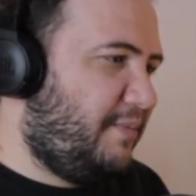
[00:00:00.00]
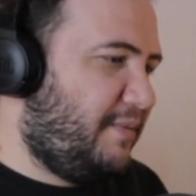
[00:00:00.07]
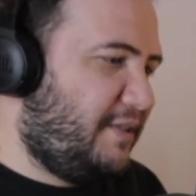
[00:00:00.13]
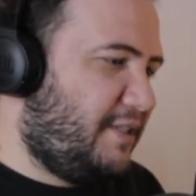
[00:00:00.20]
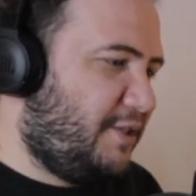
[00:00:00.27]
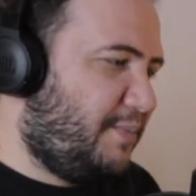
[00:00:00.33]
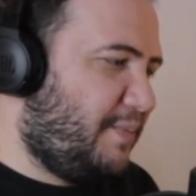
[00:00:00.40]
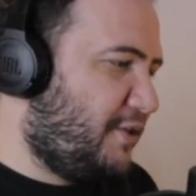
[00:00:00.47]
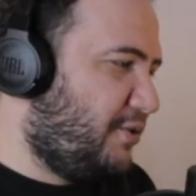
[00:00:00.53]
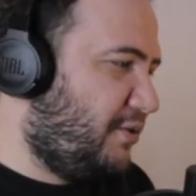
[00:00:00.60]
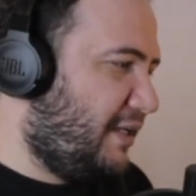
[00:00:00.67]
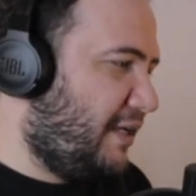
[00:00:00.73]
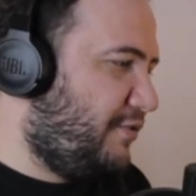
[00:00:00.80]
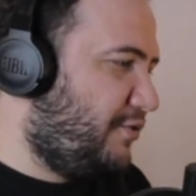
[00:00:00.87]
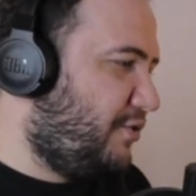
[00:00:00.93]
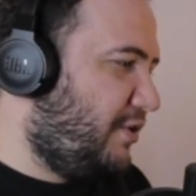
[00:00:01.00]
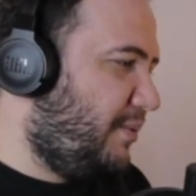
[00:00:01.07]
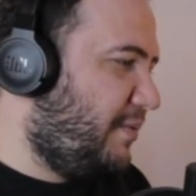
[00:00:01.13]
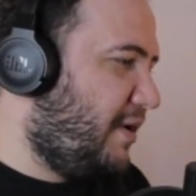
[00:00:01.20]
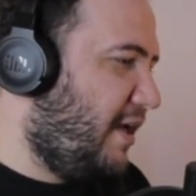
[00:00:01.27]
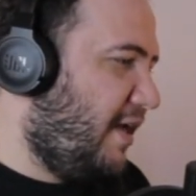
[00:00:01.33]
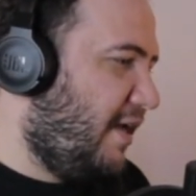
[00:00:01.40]
It's a special live stream
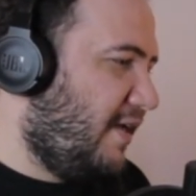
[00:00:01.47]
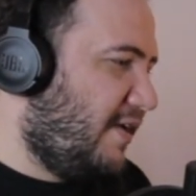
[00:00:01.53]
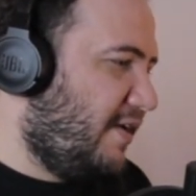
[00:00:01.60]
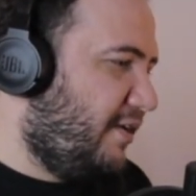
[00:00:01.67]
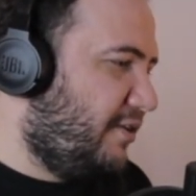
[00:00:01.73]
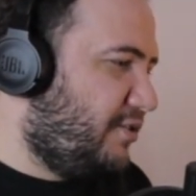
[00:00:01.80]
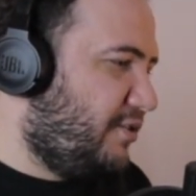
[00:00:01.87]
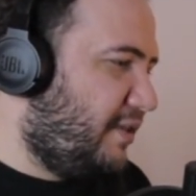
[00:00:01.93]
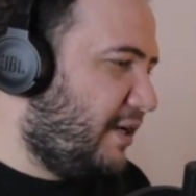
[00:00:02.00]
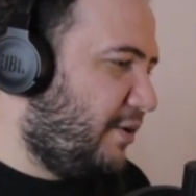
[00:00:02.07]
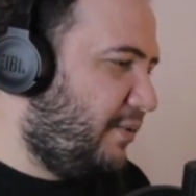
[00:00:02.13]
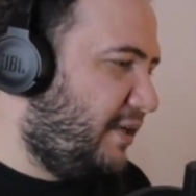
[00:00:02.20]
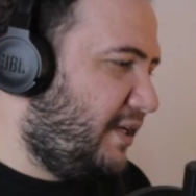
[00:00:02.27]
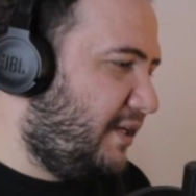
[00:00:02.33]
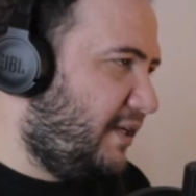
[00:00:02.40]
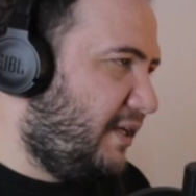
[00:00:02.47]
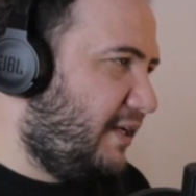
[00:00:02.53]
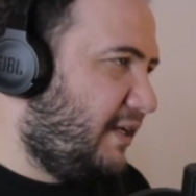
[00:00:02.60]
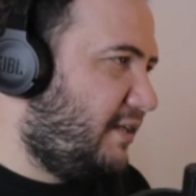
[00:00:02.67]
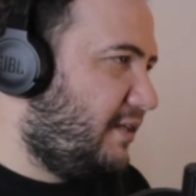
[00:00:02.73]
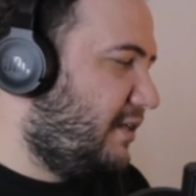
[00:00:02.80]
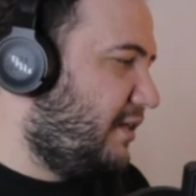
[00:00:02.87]
so that we can
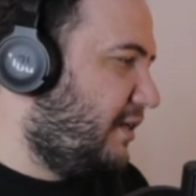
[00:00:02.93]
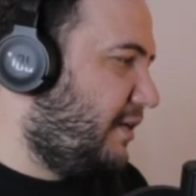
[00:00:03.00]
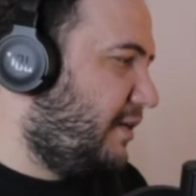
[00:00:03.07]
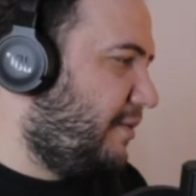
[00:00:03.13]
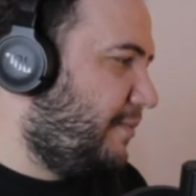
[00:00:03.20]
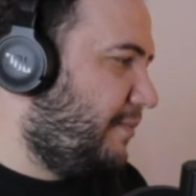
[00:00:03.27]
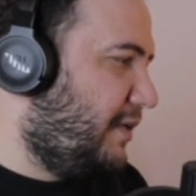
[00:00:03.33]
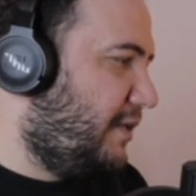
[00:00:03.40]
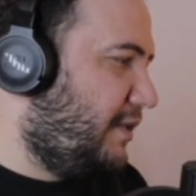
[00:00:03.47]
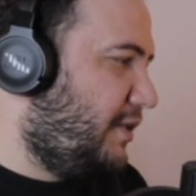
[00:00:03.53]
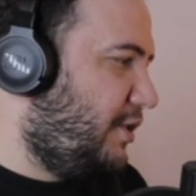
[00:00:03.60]
get a new